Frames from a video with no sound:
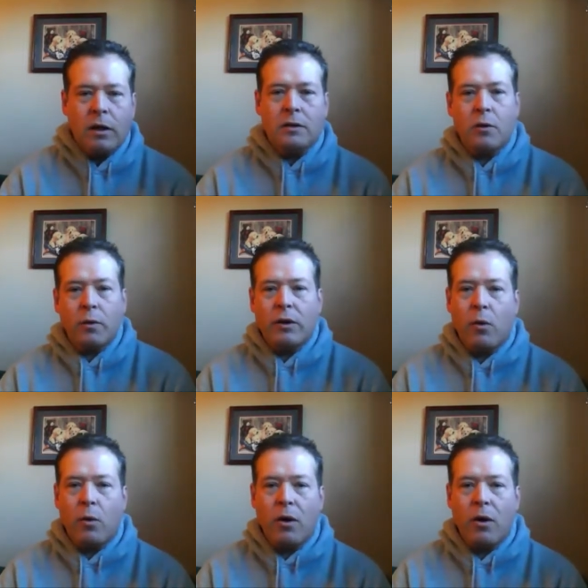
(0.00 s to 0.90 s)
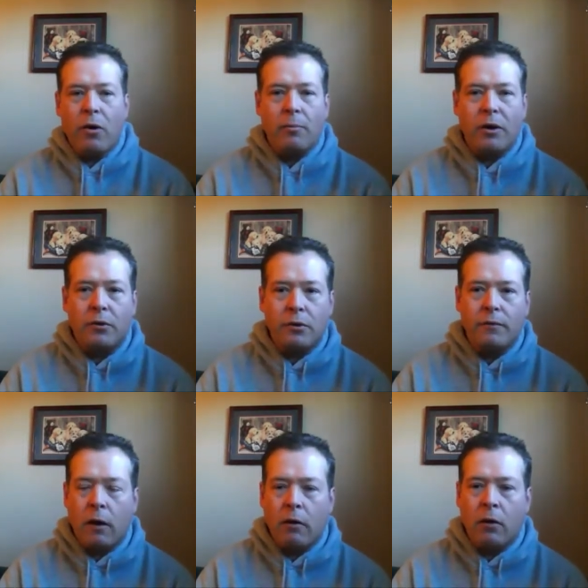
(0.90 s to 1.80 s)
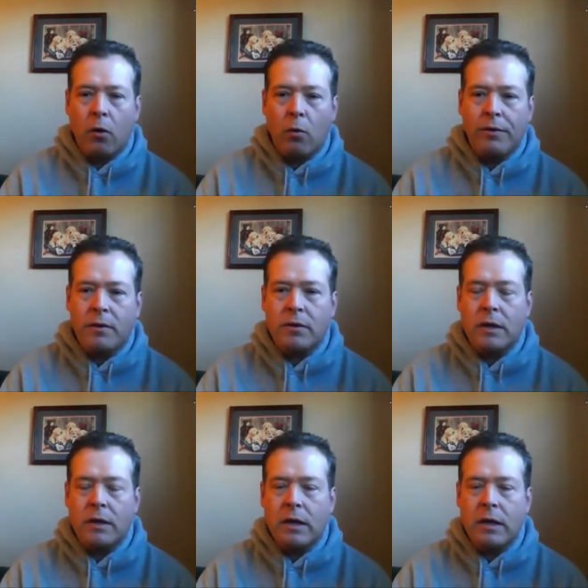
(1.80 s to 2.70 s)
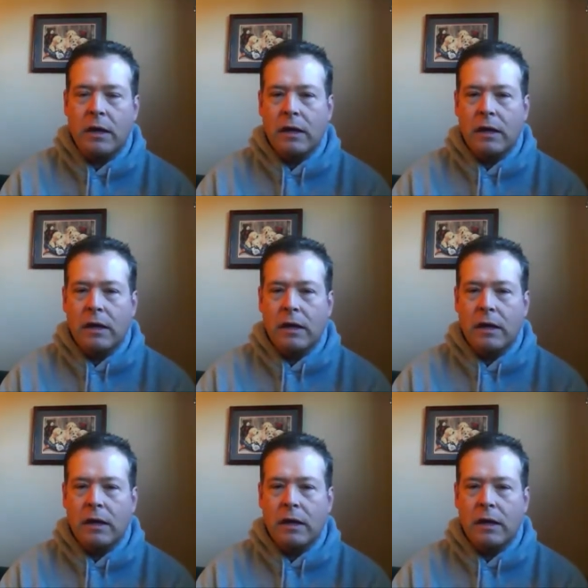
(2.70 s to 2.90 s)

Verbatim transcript: Uh, so we do welcome you to follow along with us